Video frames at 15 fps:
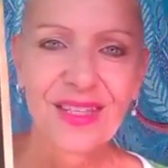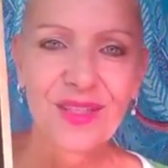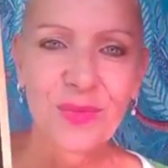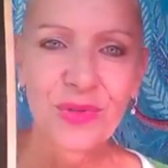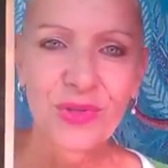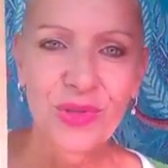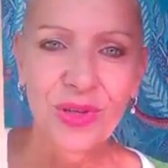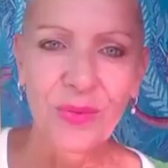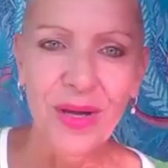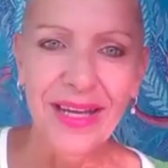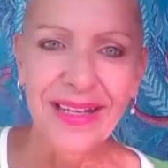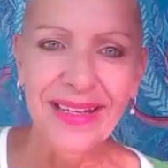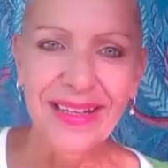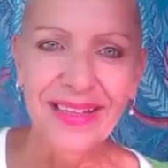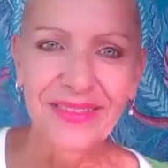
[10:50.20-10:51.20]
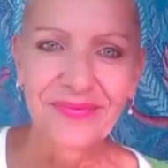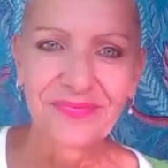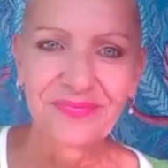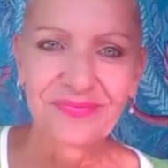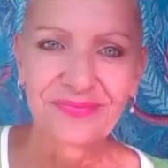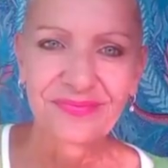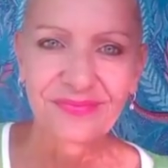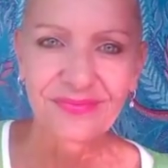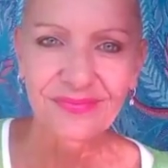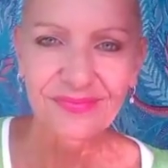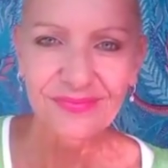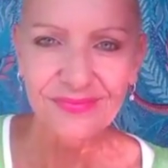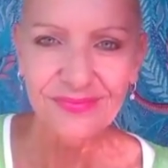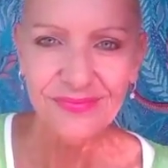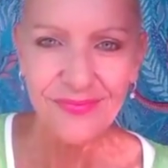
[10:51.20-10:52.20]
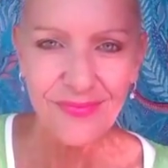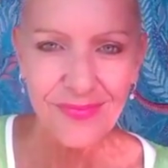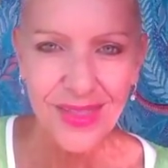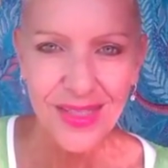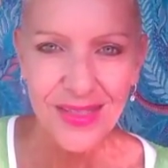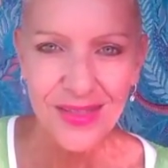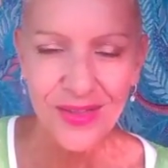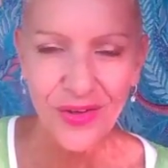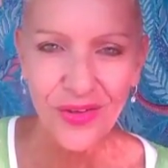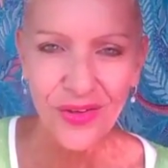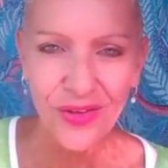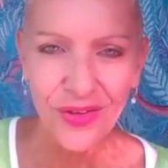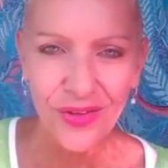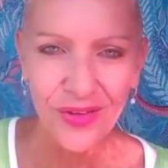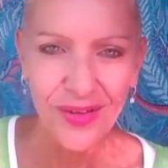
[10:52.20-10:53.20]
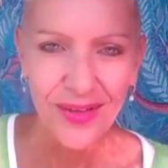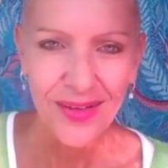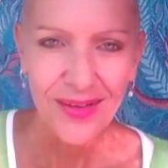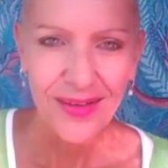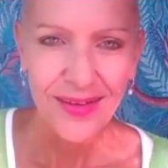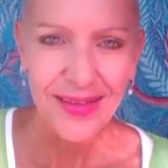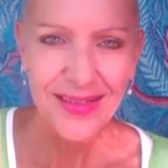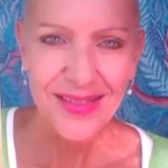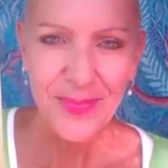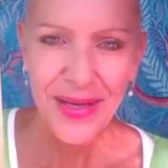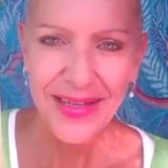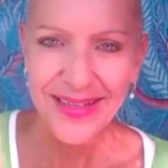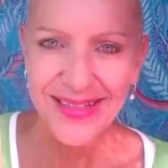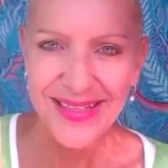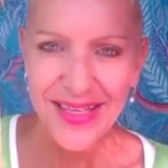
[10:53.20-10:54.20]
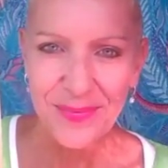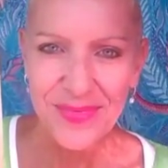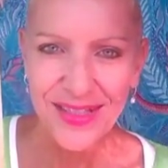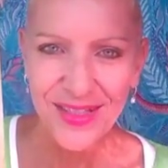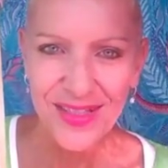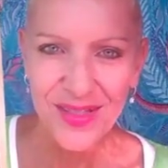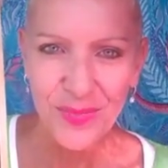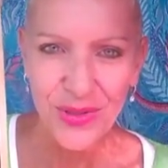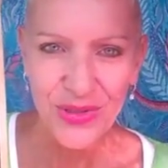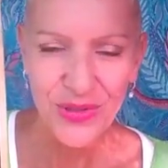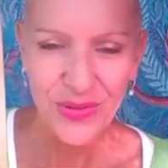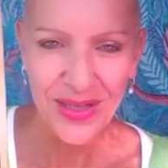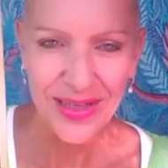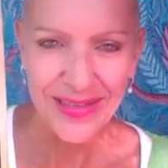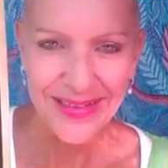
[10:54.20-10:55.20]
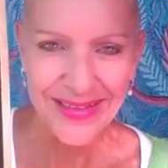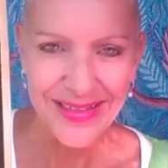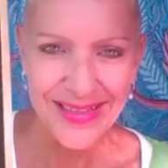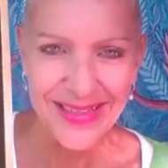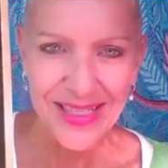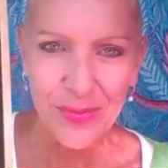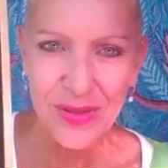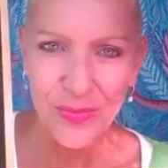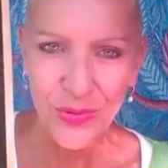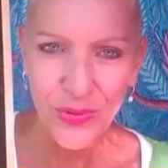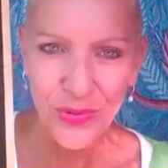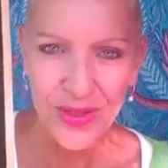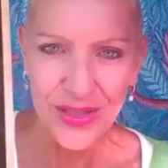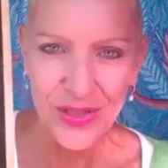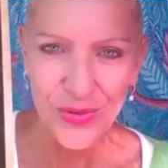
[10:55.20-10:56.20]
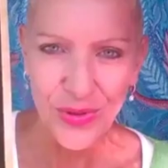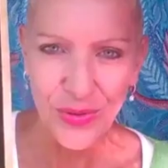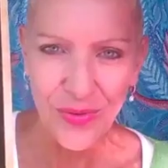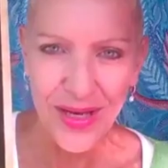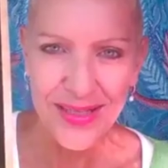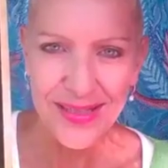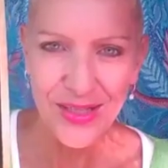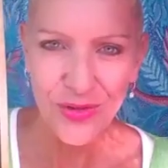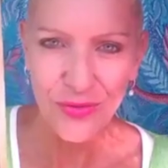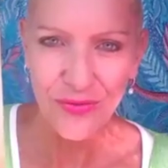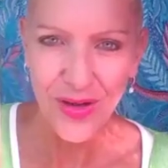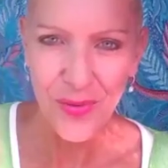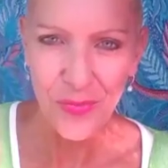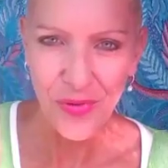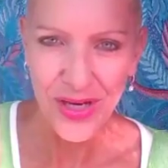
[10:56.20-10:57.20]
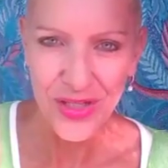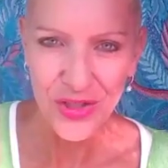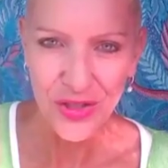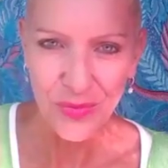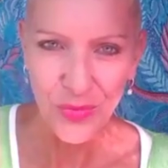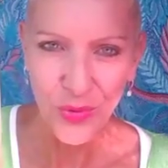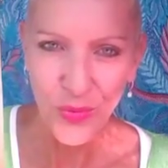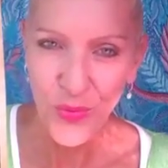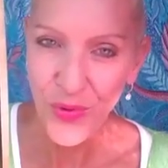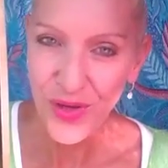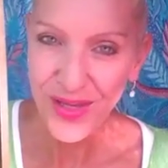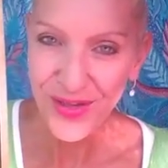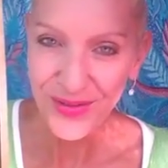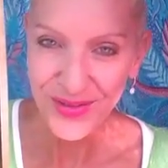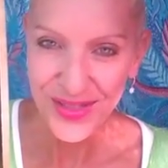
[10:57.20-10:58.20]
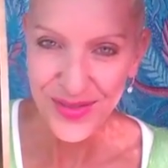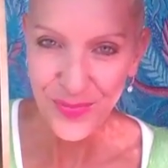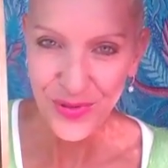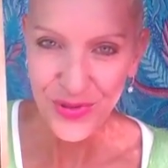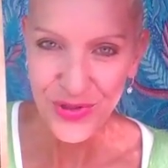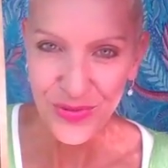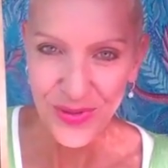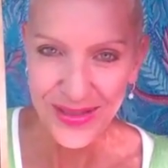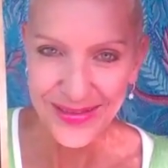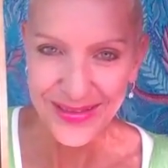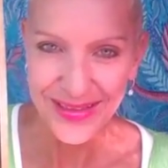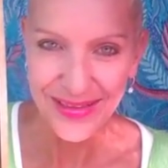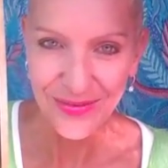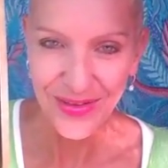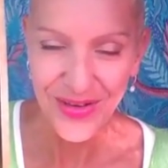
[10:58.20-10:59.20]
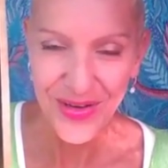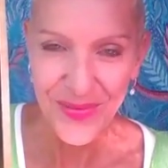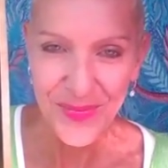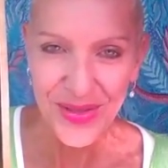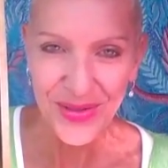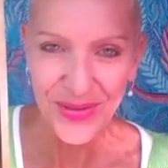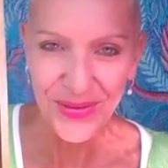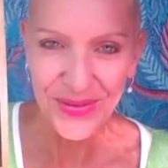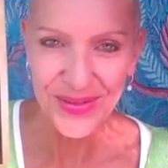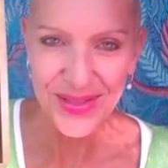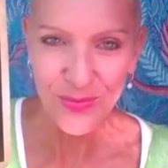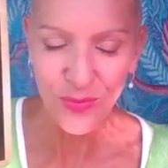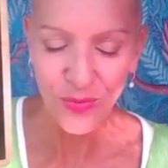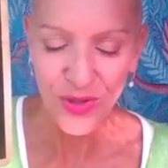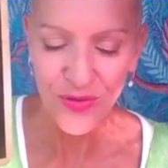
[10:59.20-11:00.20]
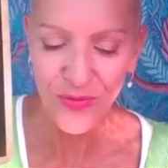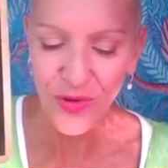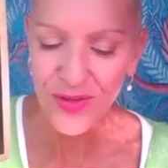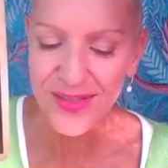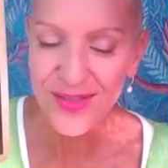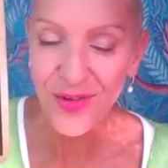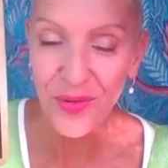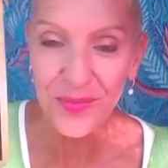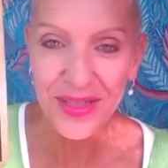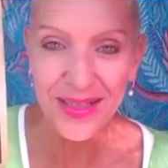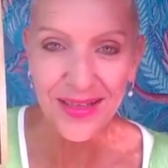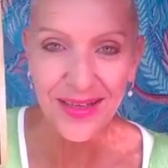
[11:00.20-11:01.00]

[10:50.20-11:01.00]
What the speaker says: Spiritual awakening. So it's about accepting your spirituality, stepping more into it, raising your vibration more, working on your spirituality, right? Because we've got so many